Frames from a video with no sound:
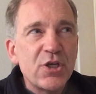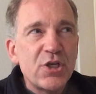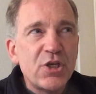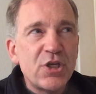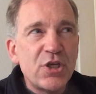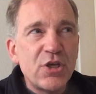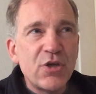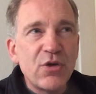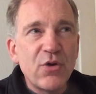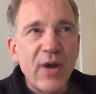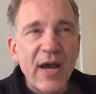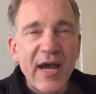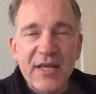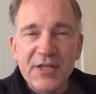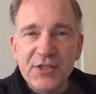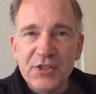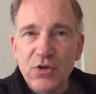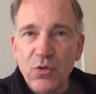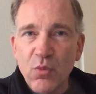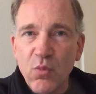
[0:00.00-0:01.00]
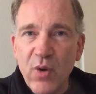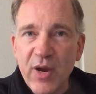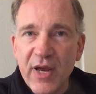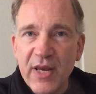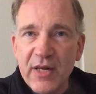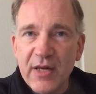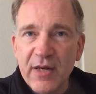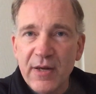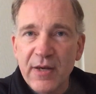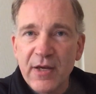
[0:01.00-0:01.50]
you had to
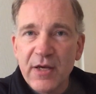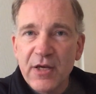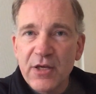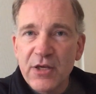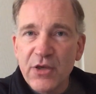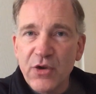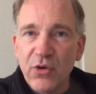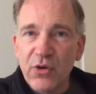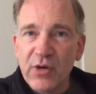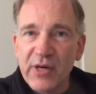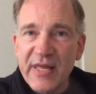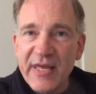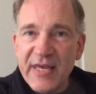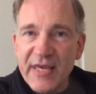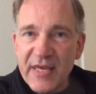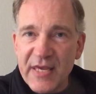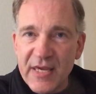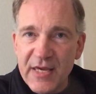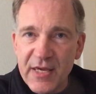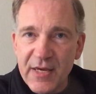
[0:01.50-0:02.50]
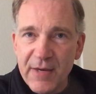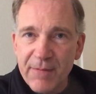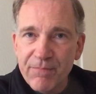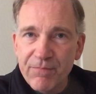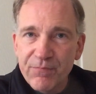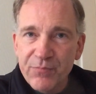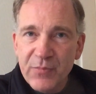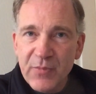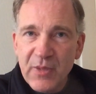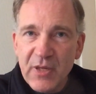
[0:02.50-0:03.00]
win your league
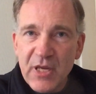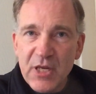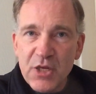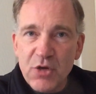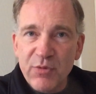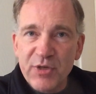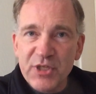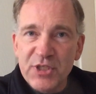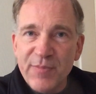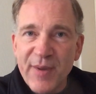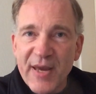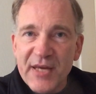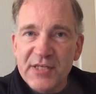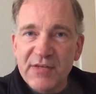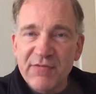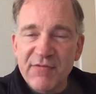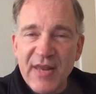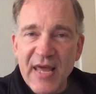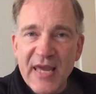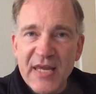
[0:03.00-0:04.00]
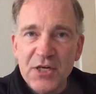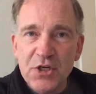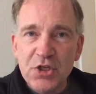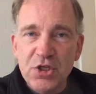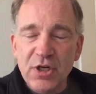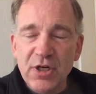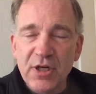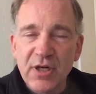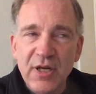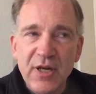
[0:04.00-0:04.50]
in your respective
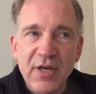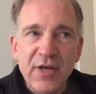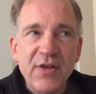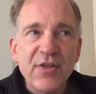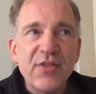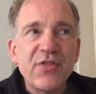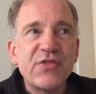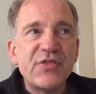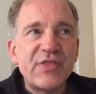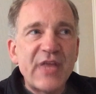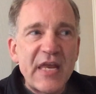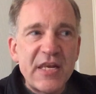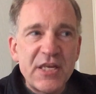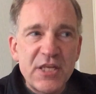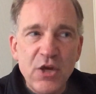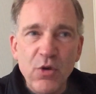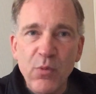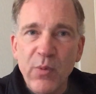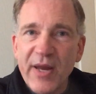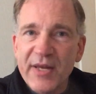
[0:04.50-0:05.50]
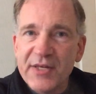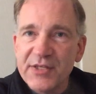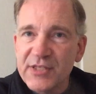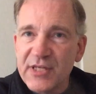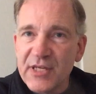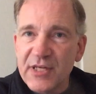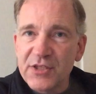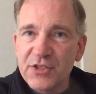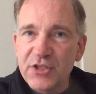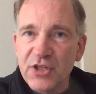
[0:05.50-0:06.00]
nation, then you went
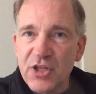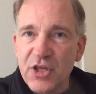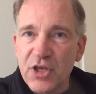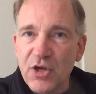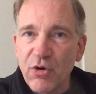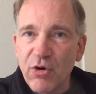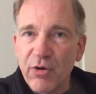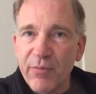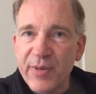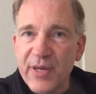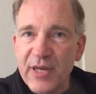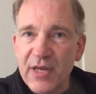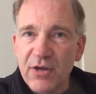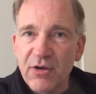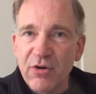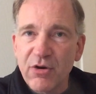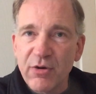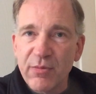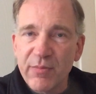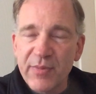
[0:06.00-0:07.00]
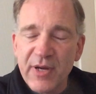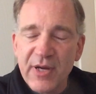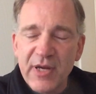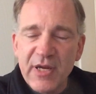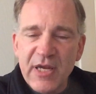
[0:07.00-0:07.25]
into the European Cup.